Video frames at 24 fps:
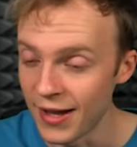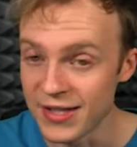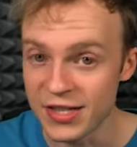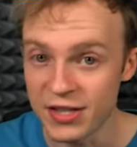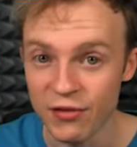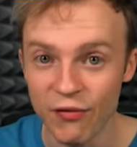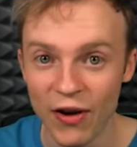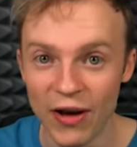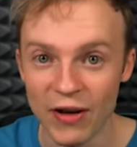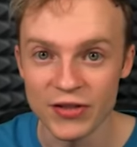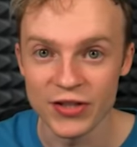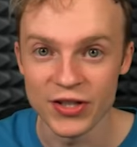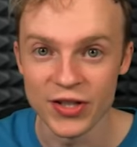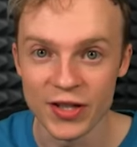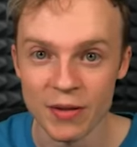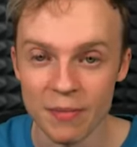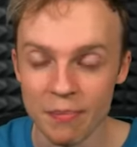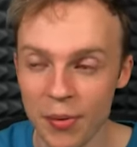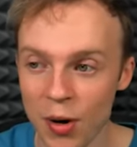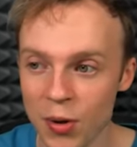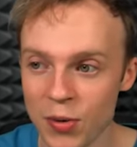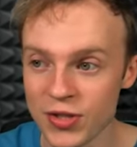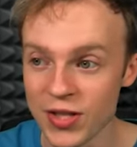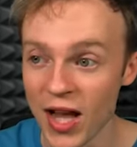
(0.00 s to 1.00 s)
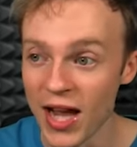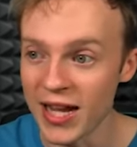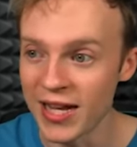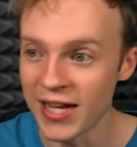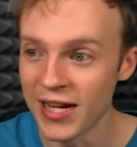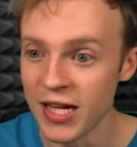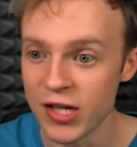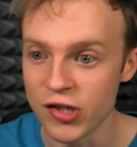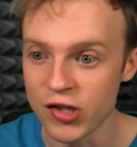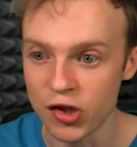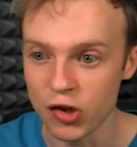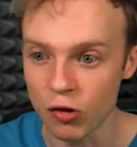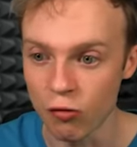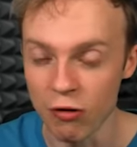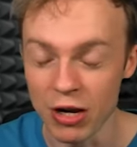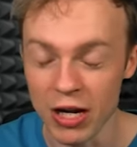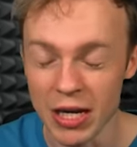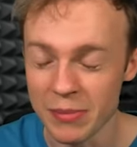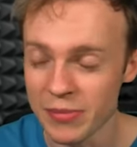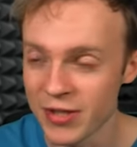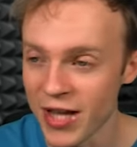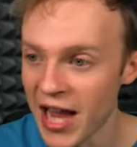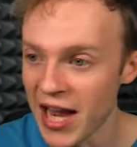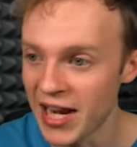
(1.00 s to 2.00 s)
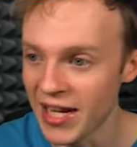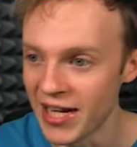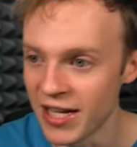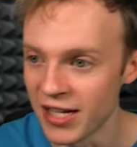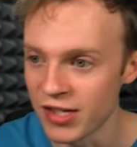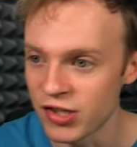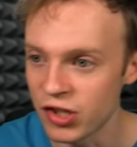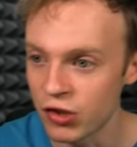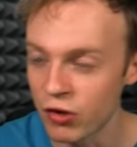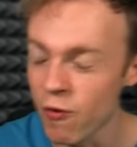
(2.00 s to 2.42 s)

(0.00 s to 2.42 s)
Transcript: It's found another bolt. I can hear screams. I can hear